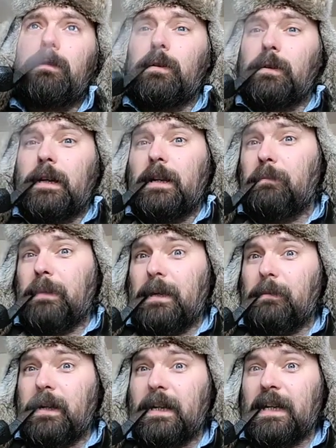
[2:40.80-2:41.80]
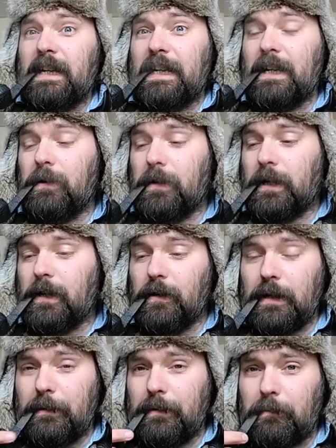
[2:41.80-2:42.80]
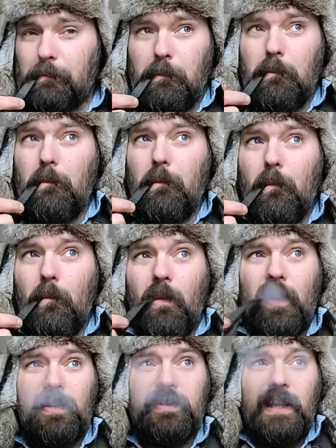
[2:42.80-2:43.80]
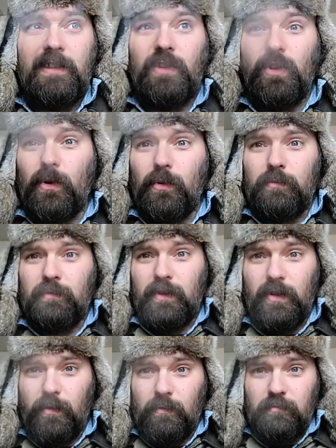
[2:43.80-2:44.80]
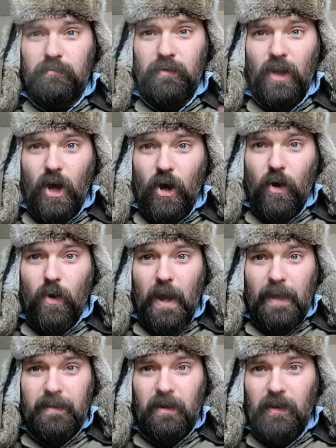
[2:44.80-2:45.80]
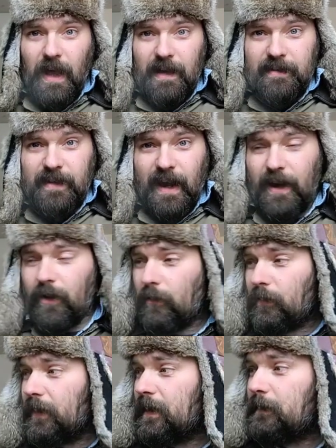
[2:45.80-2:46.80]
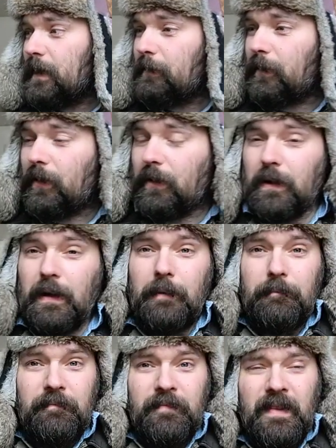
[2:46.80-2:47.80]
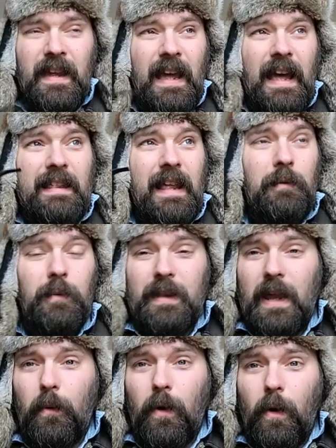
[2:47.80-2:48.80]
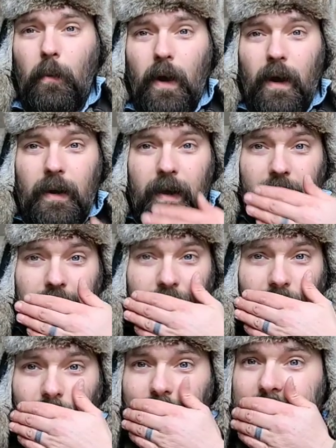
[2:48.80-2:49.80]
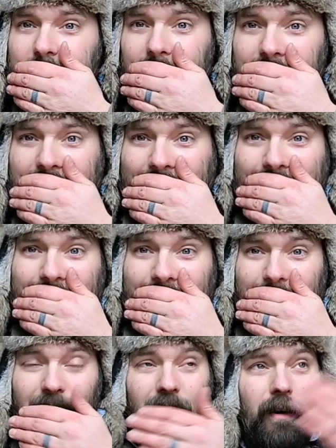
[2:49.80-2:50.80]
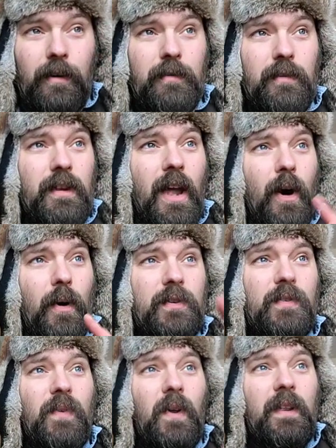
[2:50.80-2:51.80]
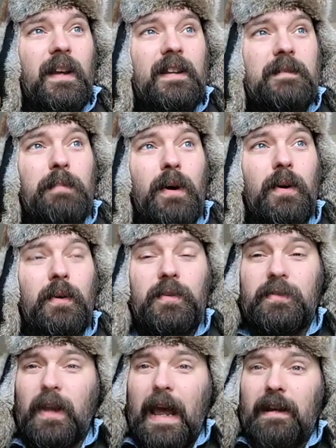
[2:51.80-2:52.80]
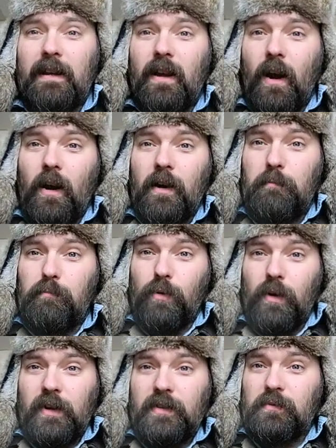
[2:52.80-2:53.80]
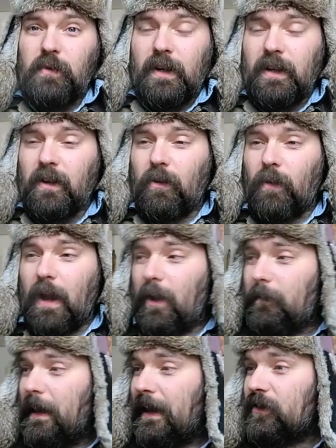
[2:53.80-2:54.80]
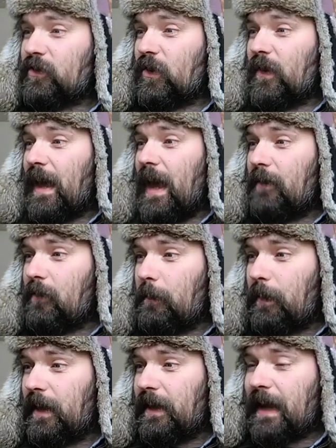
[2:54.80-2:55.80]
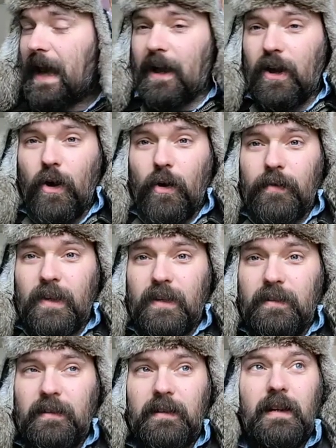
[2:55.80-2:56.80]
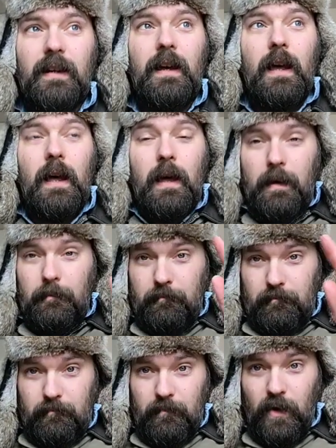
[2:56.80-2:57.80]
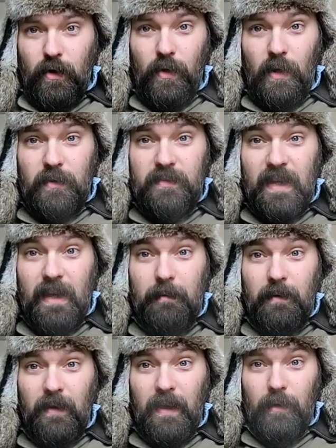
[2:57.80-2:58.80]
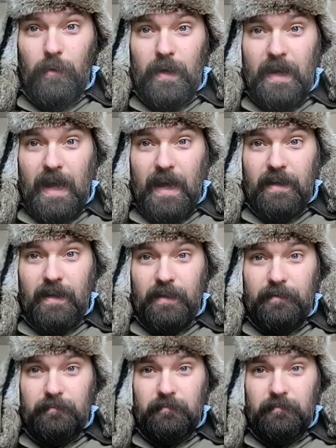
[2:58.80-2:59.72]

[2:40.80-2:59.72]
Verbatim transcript: Lauren, maybe. I don't know. Um, was that too too low on the class scale for these people? And then when they were wearing it, you know, it's like down here, nose fully exposed. You had Garth Brooks running around making sure that everybody got COVID. Kudos to him if Hillary got it.